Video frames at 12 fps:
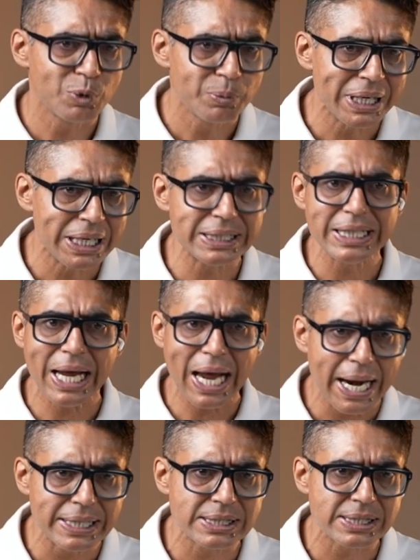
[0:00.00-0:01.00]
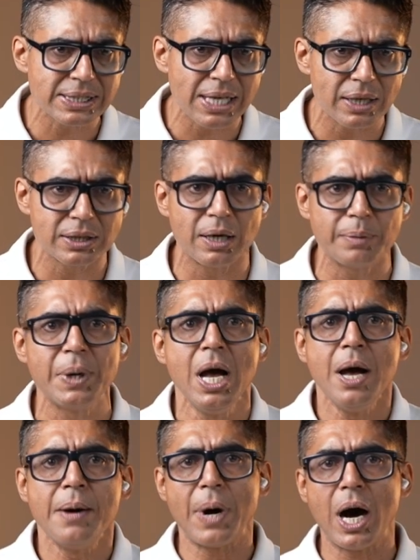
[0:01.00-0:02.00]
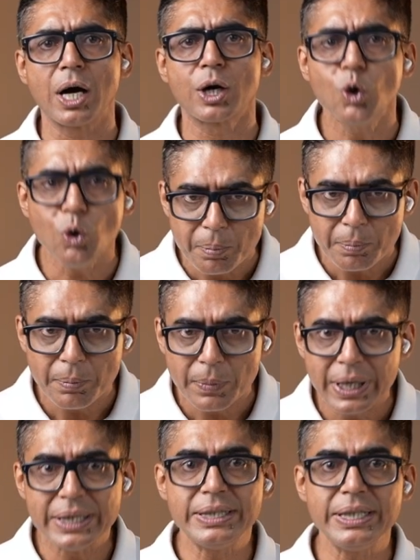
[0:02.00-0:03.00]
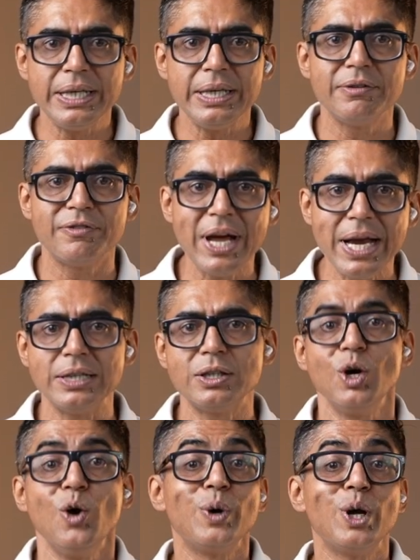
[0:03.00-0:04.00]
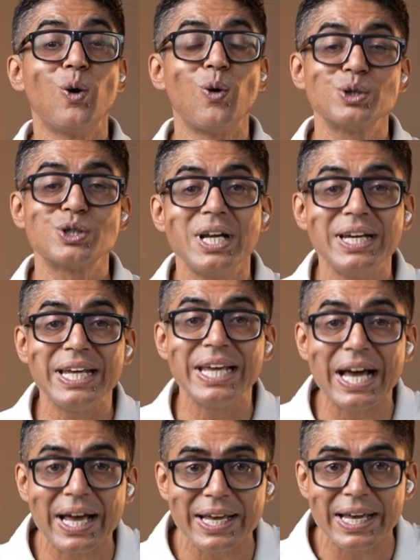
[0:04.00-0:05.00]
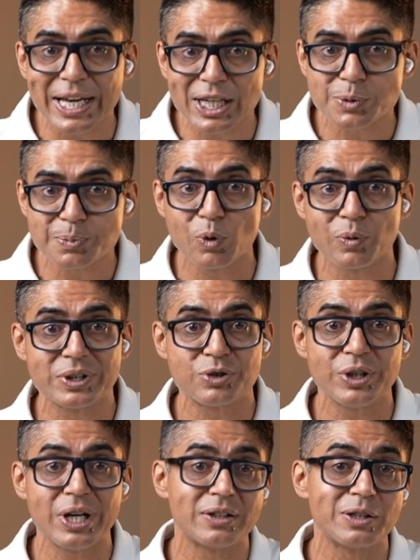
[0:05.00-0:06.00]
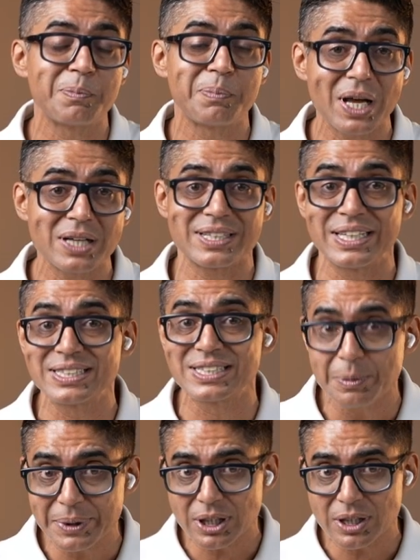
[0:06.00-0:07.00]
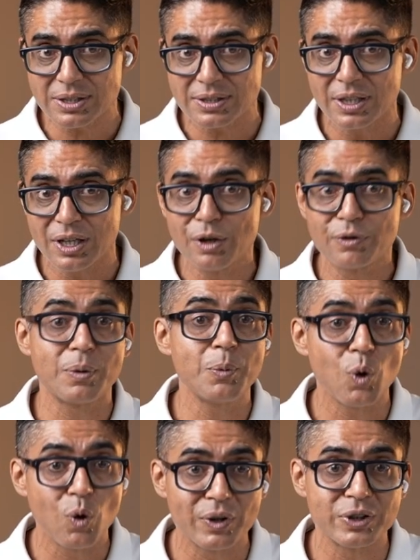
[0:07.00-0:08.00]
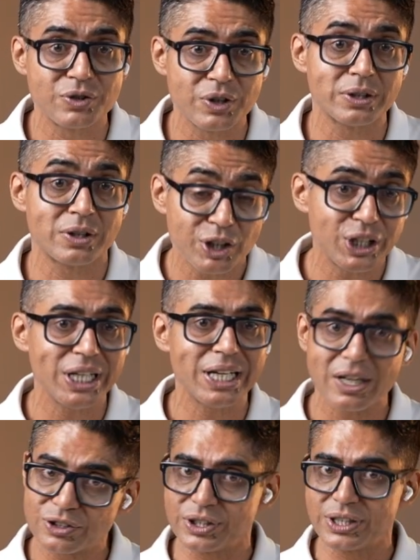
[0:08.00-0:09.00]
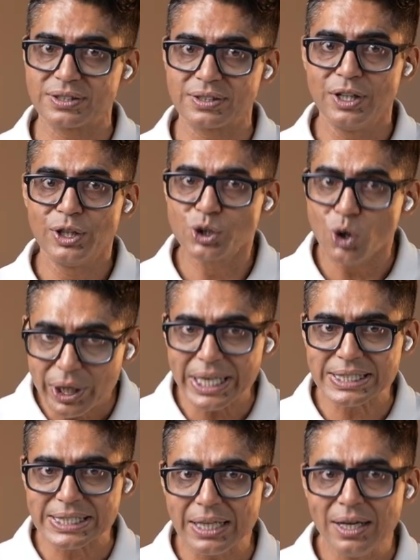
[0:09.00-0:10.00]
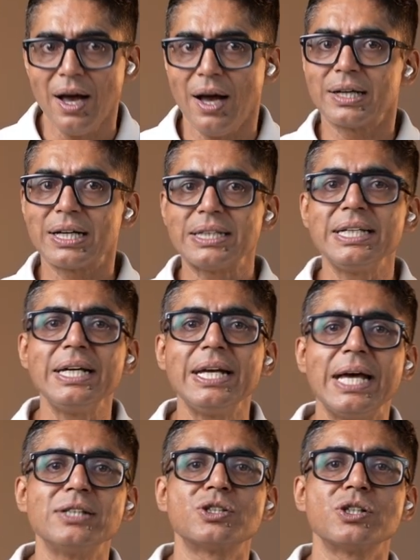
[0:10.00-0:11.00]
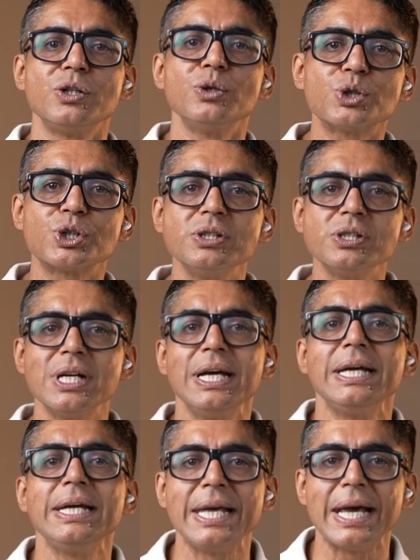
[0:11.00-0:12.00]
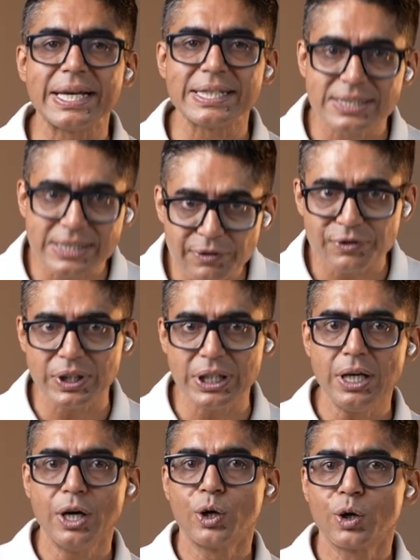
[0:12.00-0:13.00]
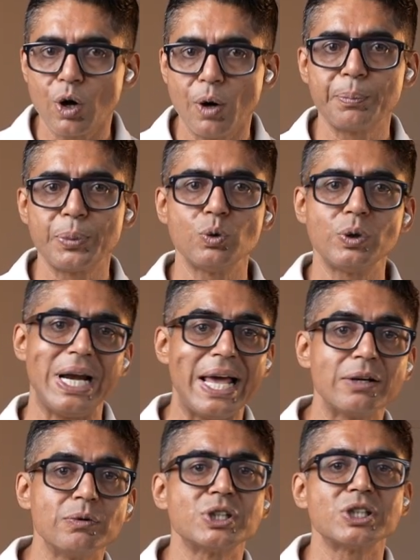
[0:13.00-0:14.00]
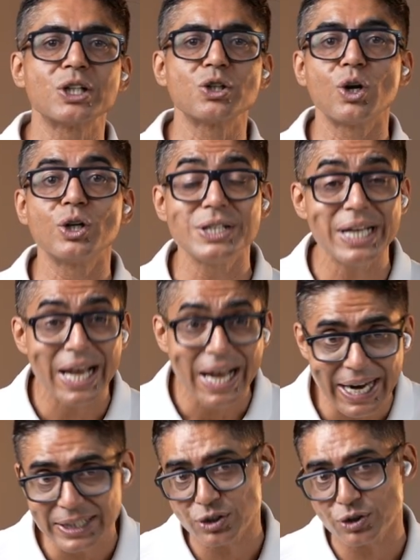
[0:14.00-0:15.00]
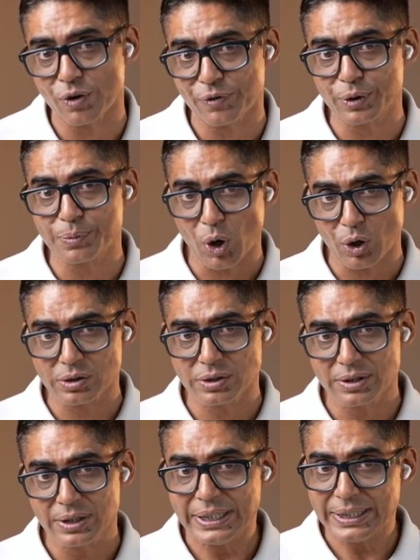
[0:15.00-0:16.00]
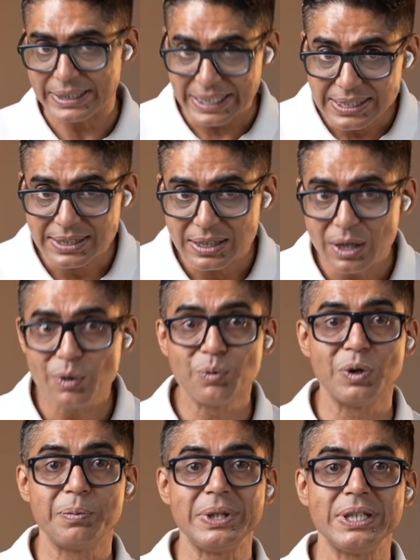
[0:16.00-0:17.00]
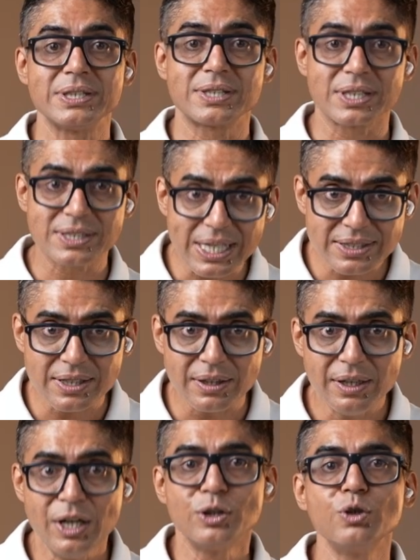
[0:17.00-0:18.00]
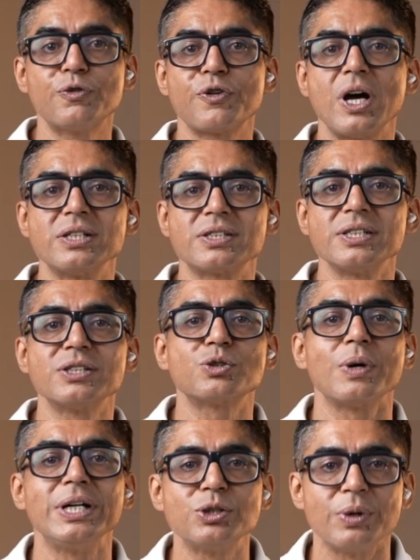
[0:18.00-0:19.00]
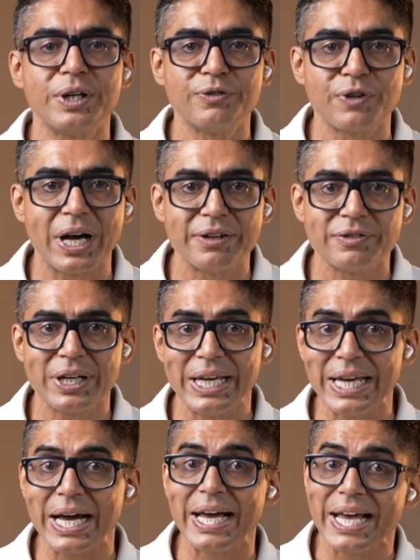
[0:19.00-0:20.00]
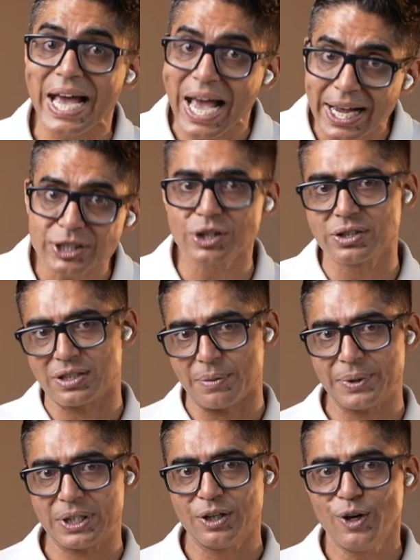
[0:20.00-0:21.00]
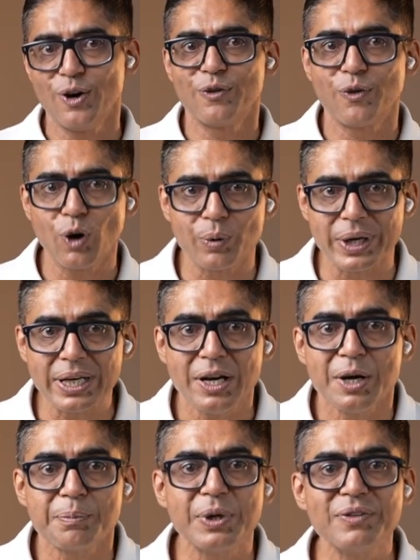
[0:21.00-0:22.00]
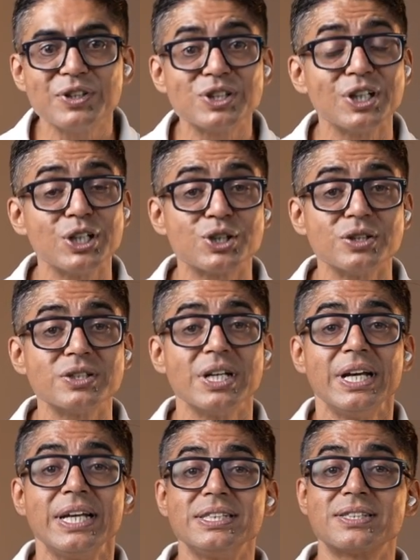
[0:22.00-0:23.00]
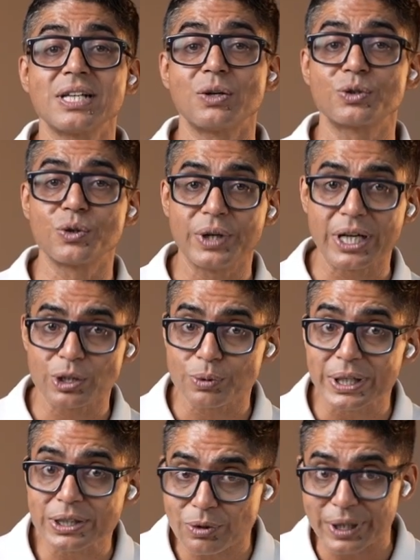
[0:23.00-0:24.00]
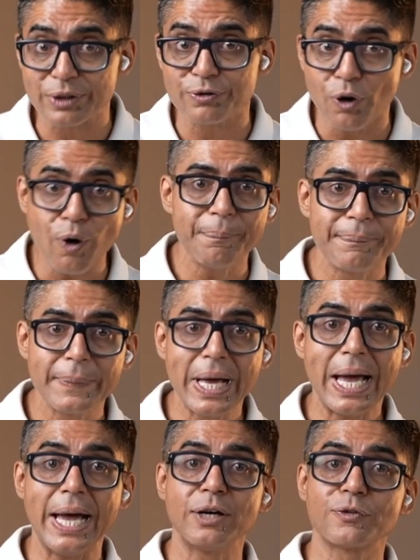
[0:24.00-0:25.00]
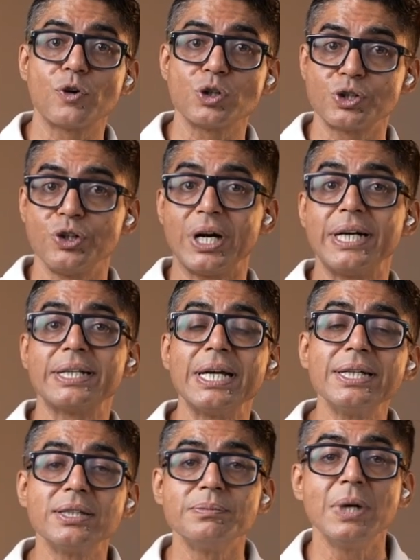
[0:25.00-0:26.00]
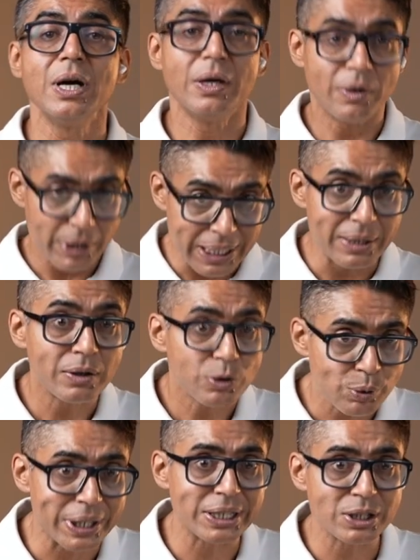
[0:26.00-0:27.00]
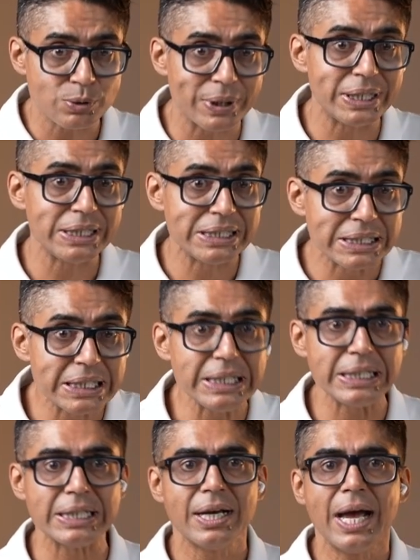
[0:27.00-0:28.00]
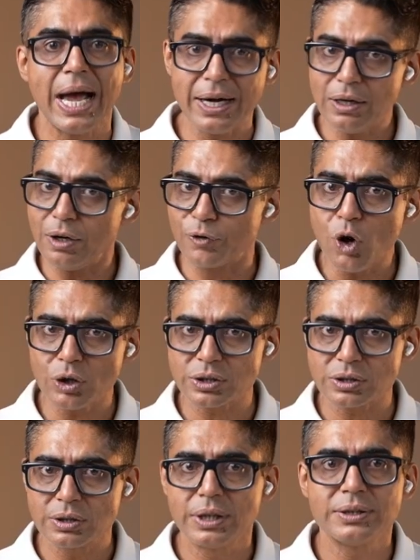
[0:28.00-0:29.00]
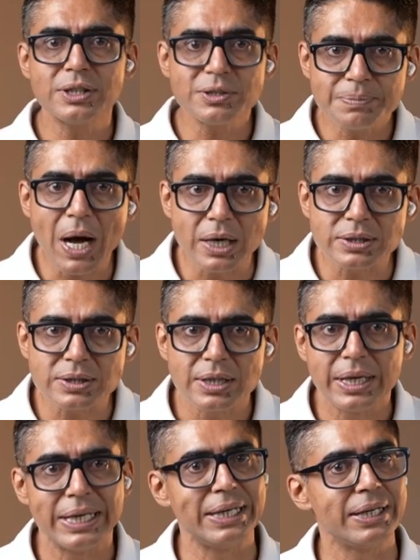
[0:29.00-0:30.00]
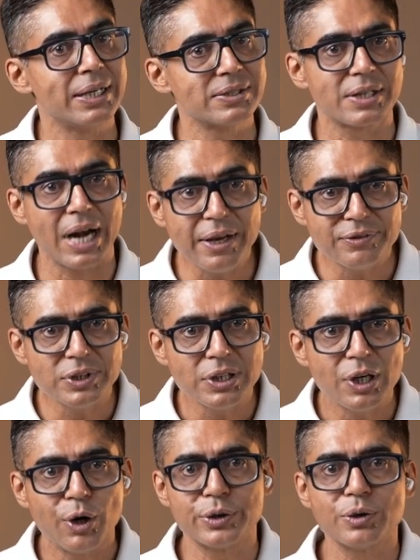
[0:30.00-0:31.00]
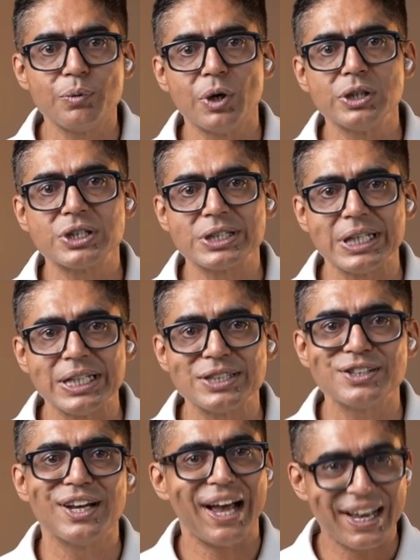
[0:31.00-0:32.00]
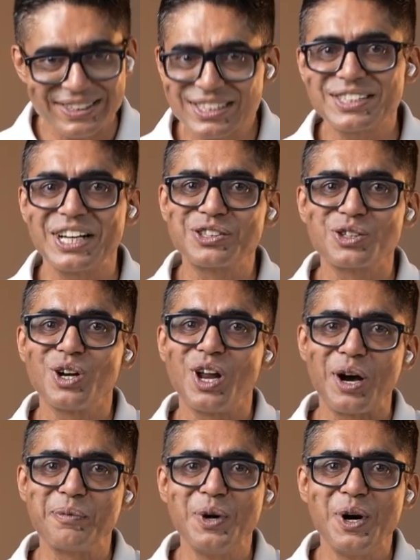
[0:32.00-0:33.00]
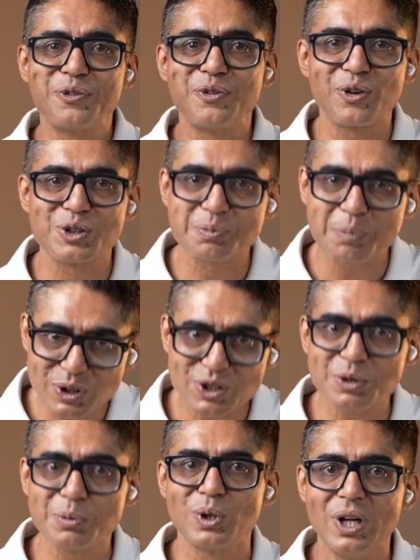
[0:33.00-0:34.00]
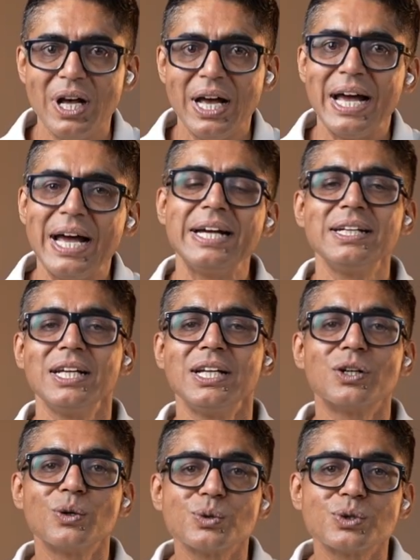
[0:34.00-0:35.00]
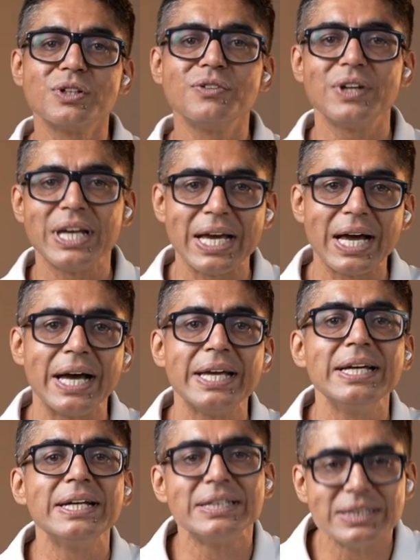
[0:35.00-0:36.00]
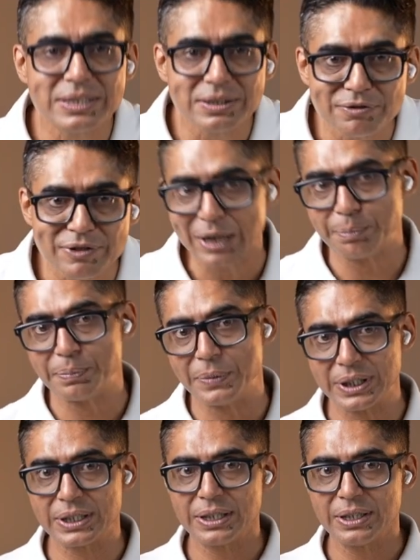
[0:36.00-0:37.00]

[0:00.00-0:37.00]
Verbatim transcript: Mobility and Startup Mahakumbh, the event will host an AI expo with 300 plus exhibitors from over 30 countries, showcasing cutting edge solutions in AI safety, compute language technology and sovereign models. This will be the successor to France's 2025 AI Action Summit, following previous editions in South Korea 2024 and of course the United Kingdom in 2023. And of course, this marks India's arrival on the world stage as a central hub for responsible and inclusive AI development.